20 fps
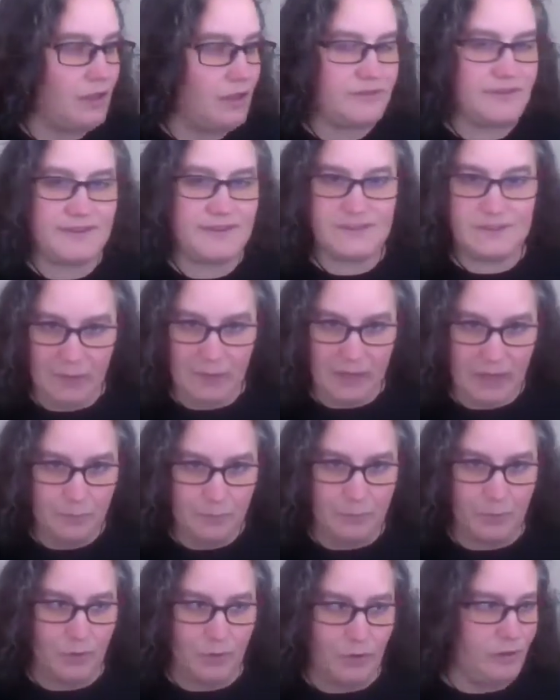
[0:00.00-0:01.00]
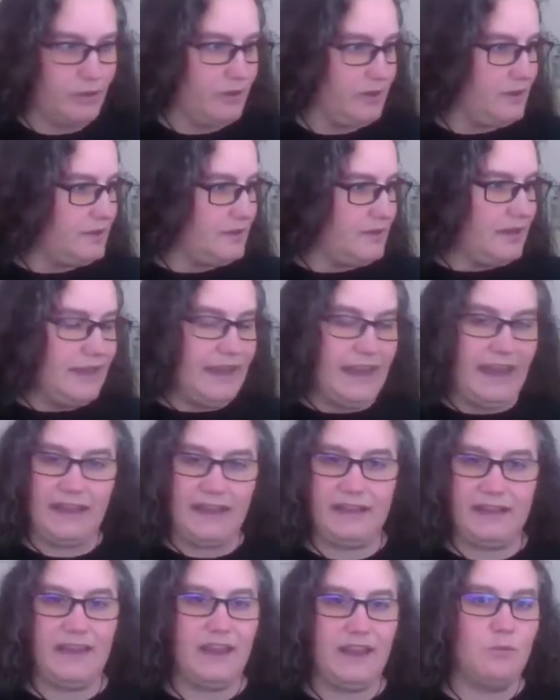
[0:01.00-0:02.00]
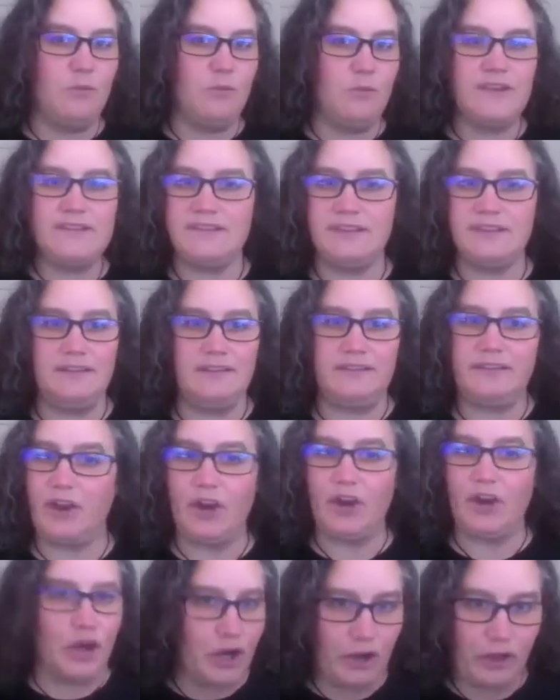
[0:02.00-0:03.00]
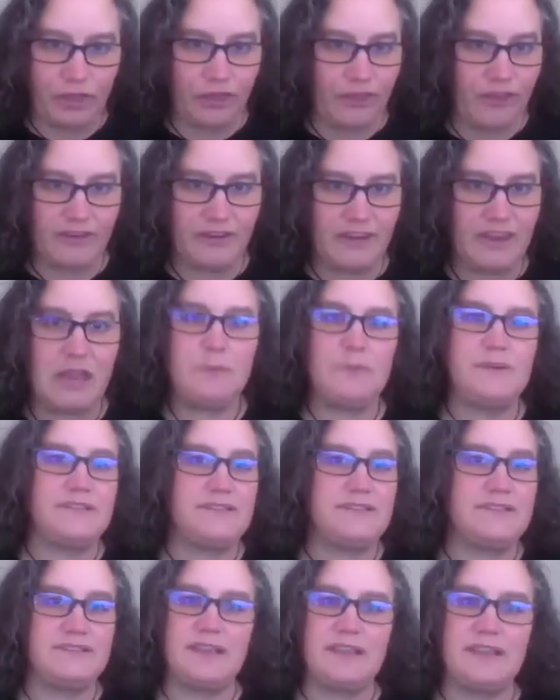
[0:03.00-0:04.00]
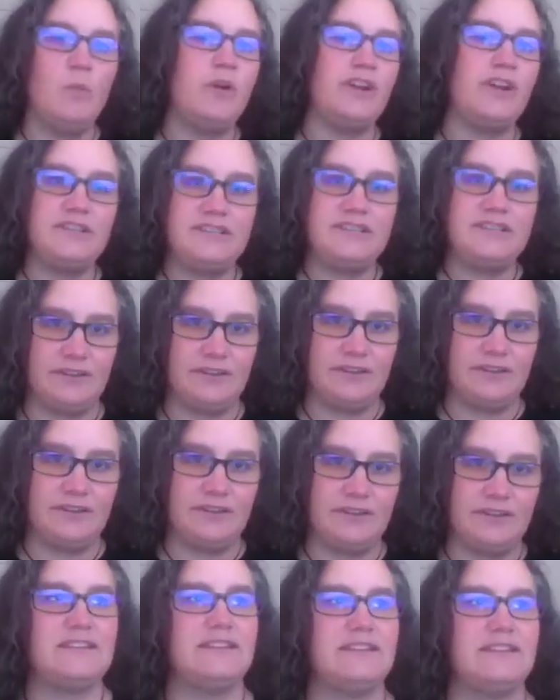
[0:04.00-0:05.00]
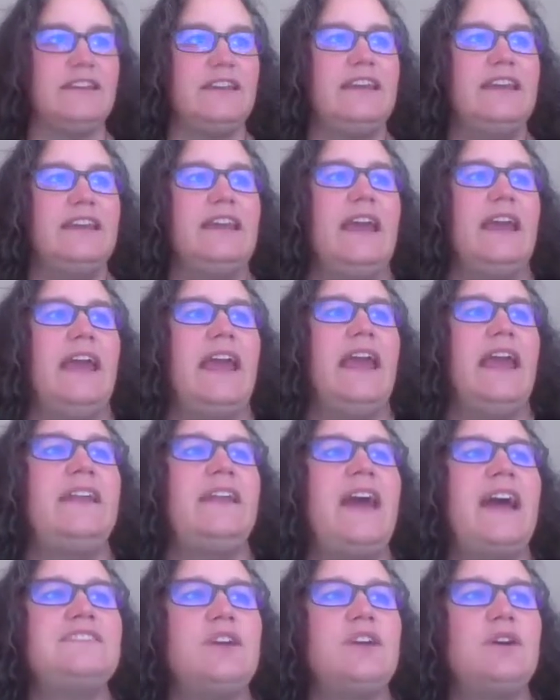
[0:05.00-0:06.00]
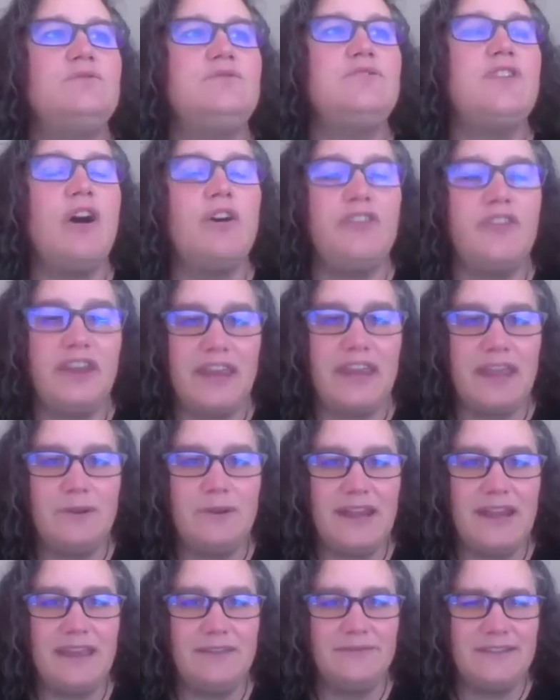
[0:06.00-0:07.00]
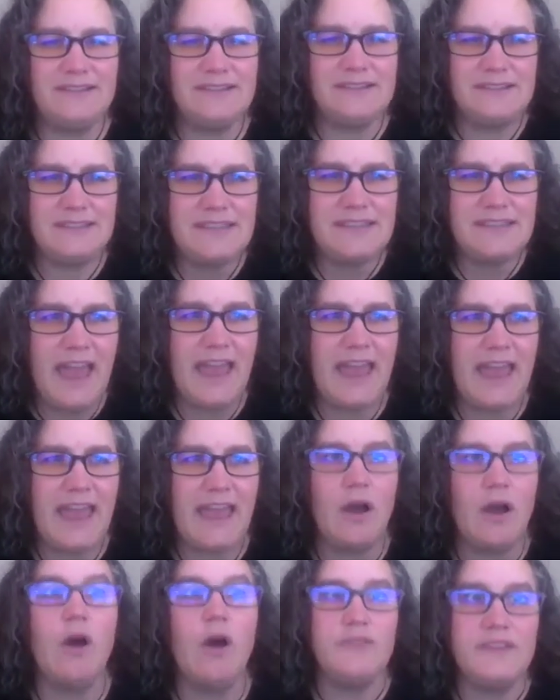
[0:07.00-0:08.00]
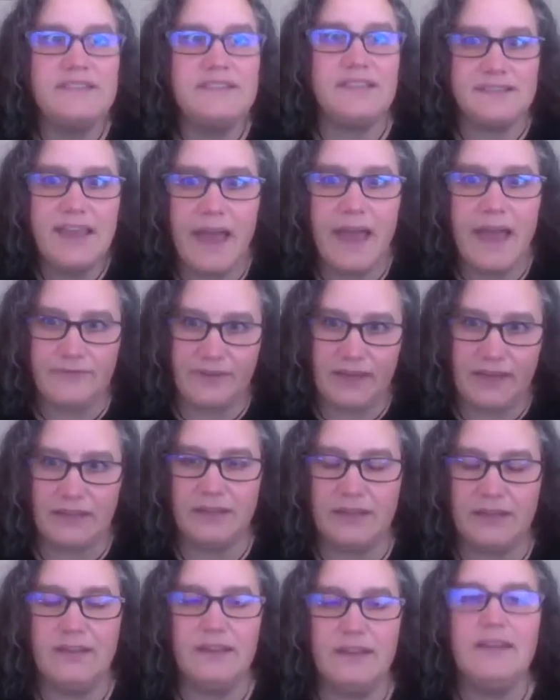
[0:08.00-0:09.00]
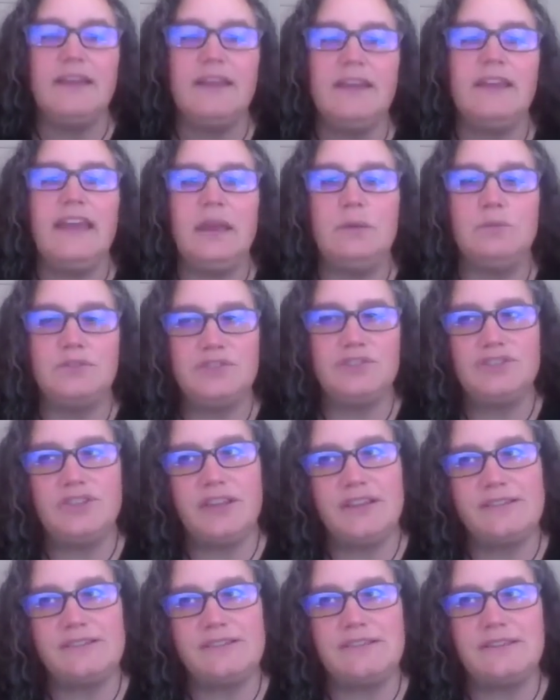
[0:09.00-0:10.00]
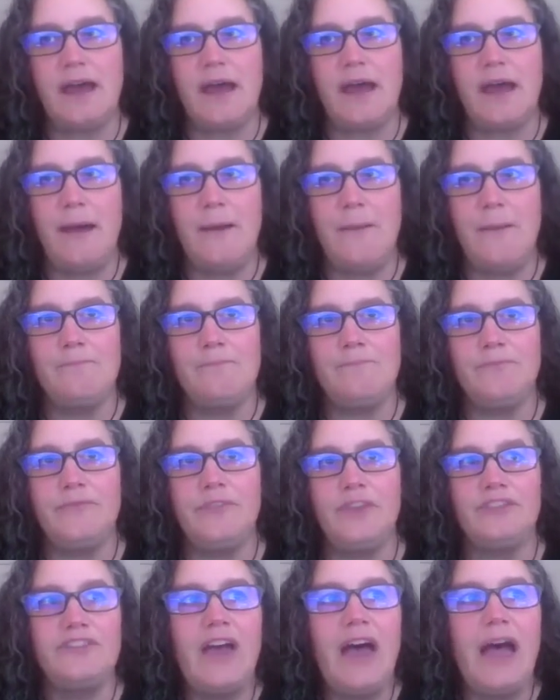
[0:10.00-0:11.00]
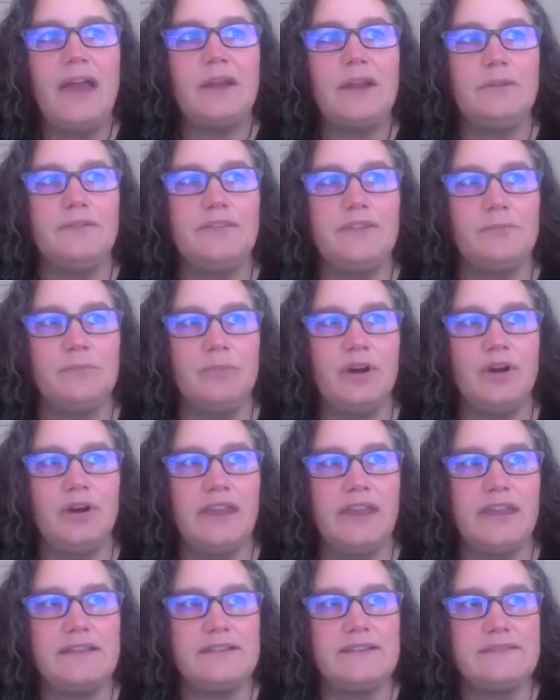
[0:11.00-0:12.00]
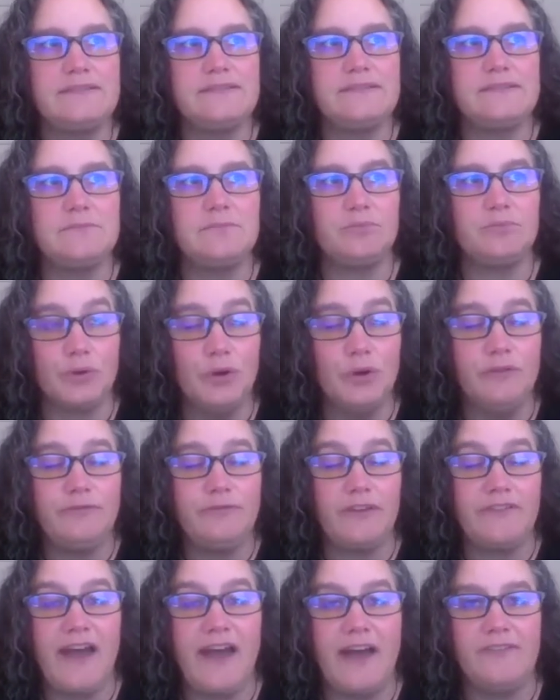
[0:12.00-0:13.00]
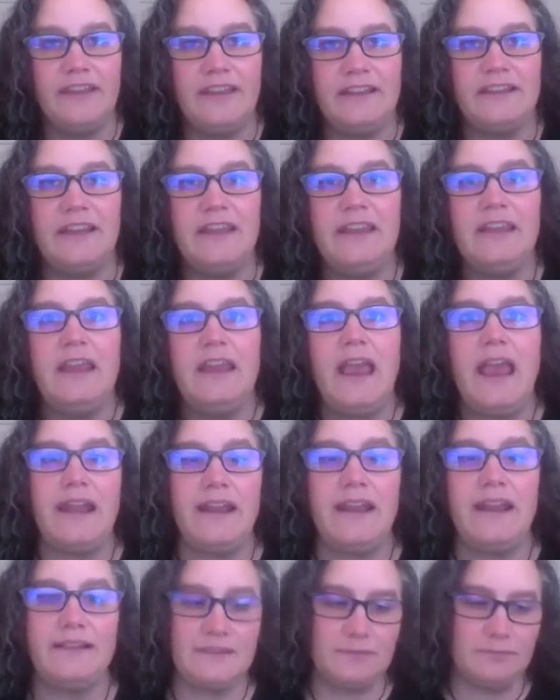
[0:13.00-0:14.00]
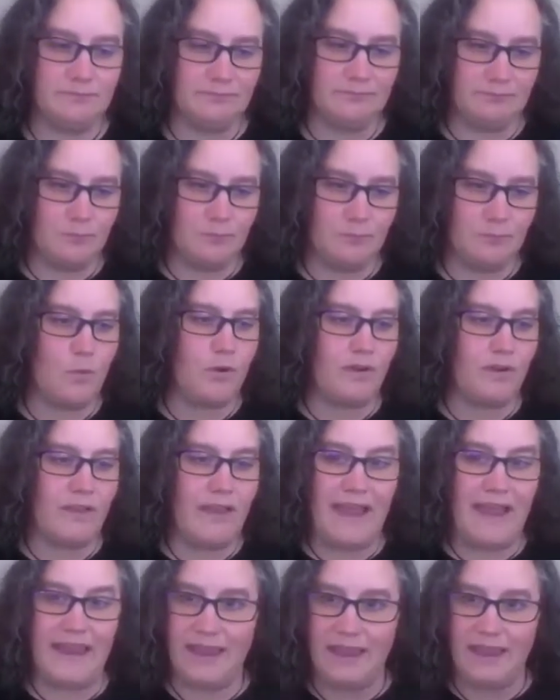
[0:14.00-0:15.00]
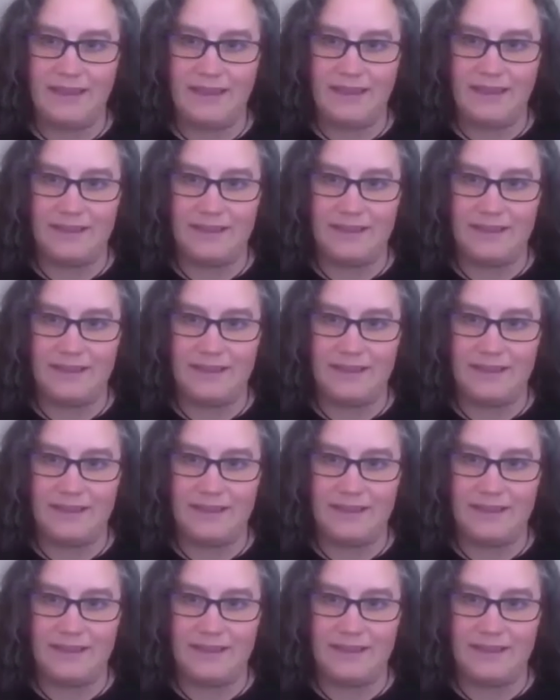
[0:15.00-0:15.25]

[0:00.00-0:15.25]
all these people. And it wasn't Earth, it was somewhere different. And I don't know that he would even say, oh, this is heaven. It was just, the title of the book is Proof of Heaven. And it's more like